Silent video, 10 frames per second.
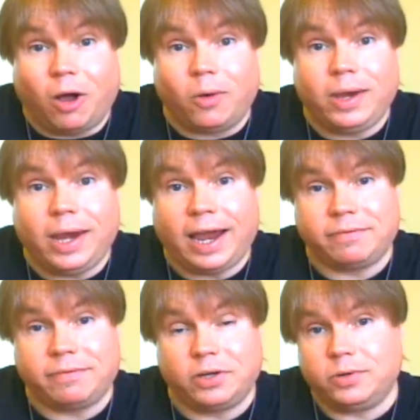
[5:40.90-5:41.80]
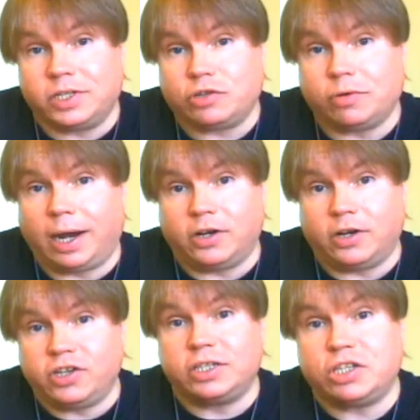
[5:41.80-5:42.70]
All you have to do is try.
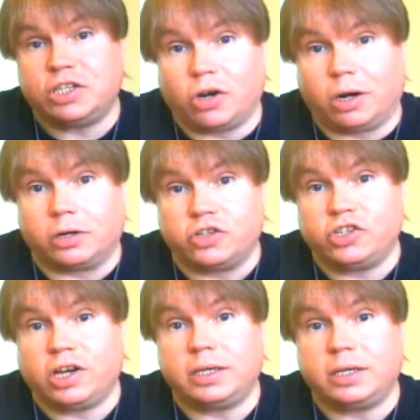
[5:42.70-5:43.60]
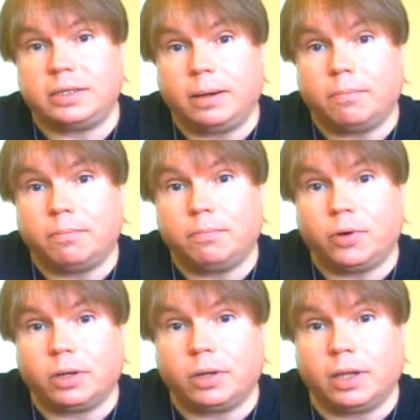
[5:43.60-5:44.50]
Just start. Just
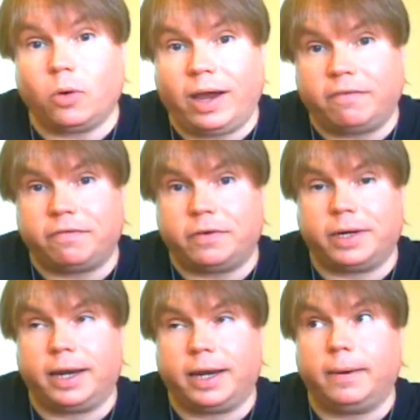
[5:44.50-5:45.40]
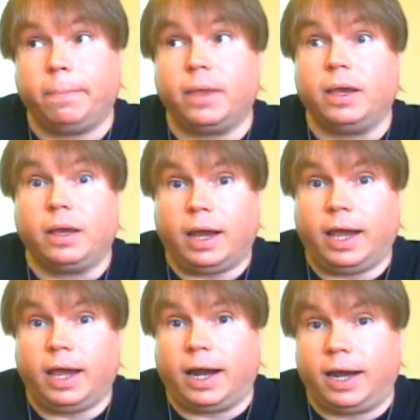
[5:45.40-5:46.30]
put a little effort in.
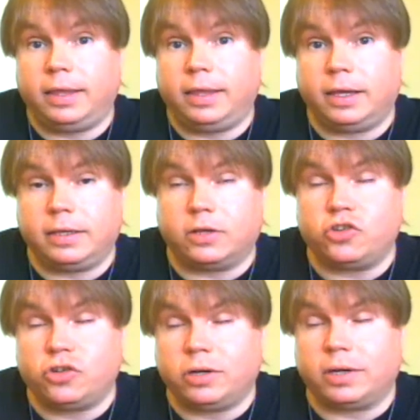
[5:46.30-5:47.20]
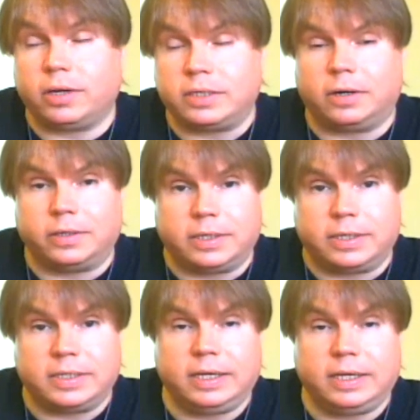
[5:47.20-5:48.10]
And I think that you're going to start
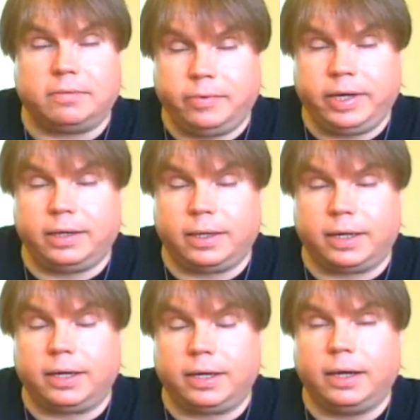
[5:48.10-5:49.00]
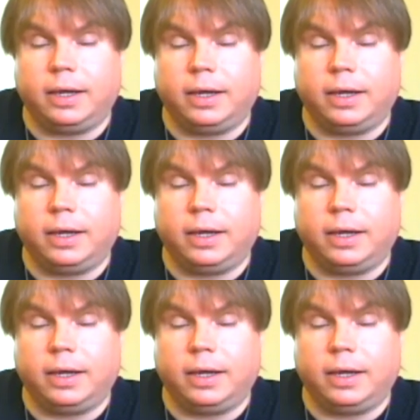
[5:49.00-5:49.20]
to see really